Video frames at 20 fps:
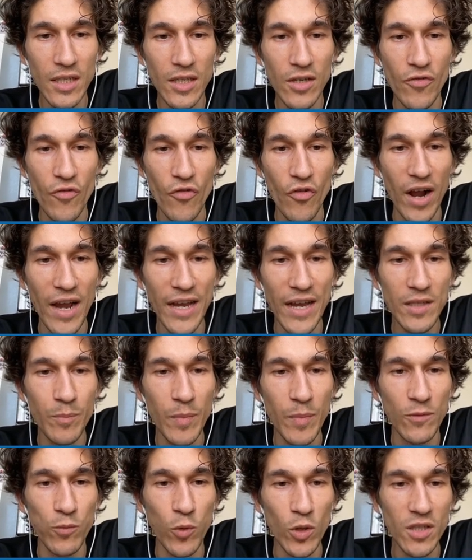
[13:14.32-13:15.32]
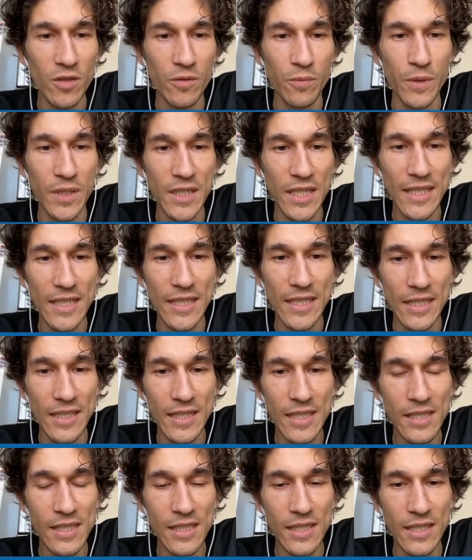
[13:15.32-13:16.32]
right? But what if we take
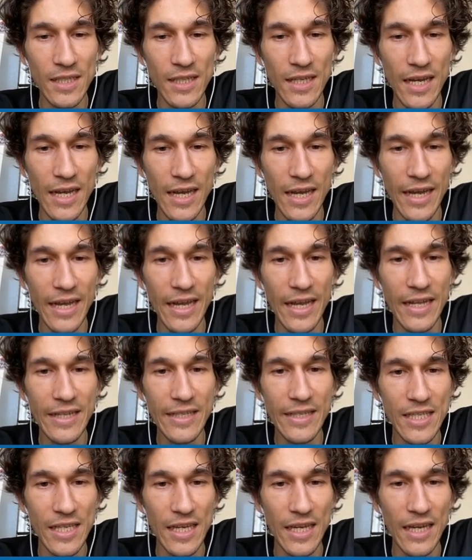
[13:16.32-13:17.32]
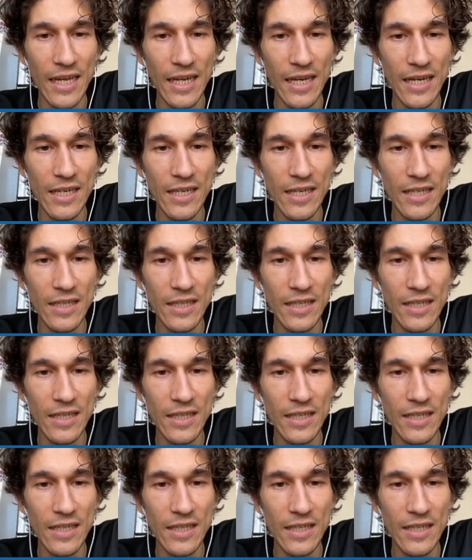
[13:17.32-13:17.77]
this and take